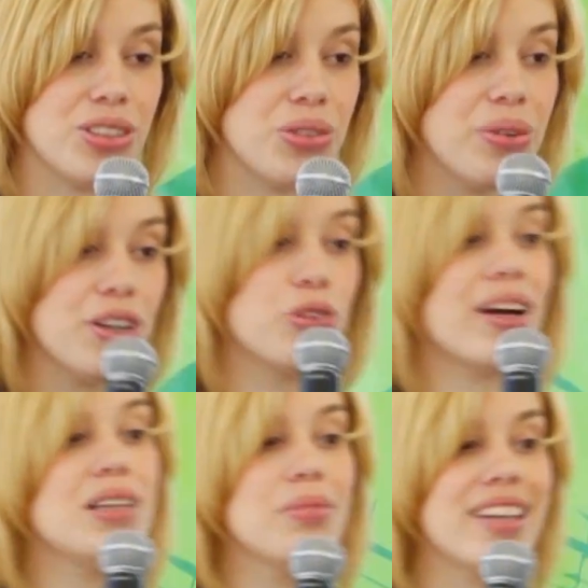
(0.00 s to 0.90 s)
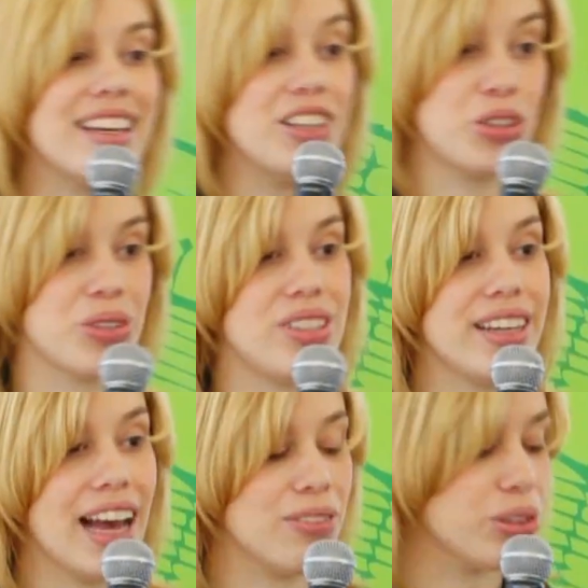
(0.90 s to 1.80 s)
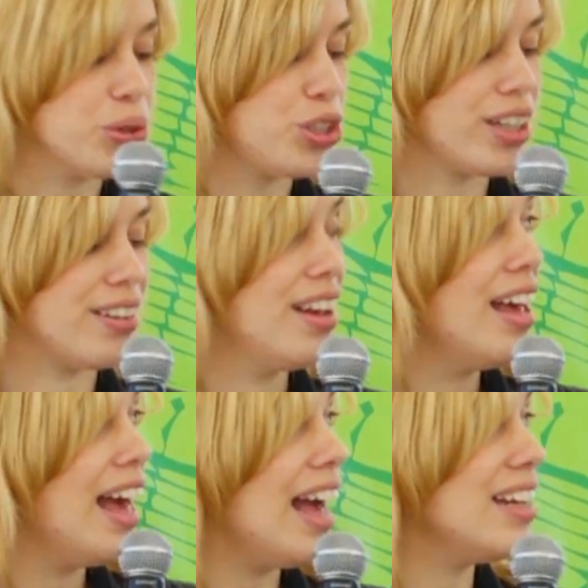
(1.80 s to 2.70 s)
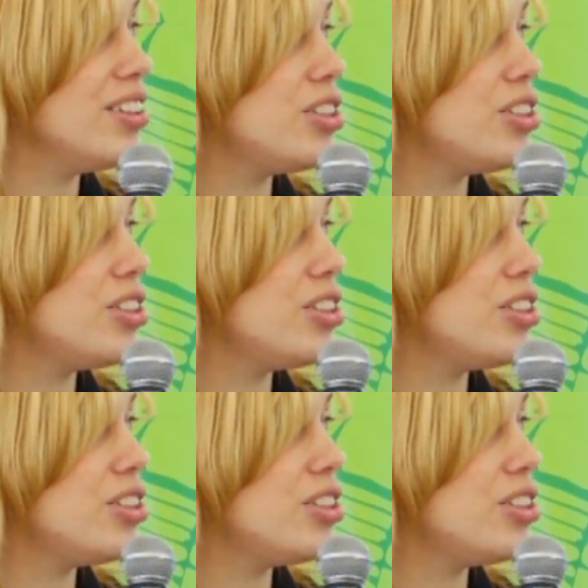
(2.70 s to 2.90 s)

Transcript: So an incredibly interesting evolution. And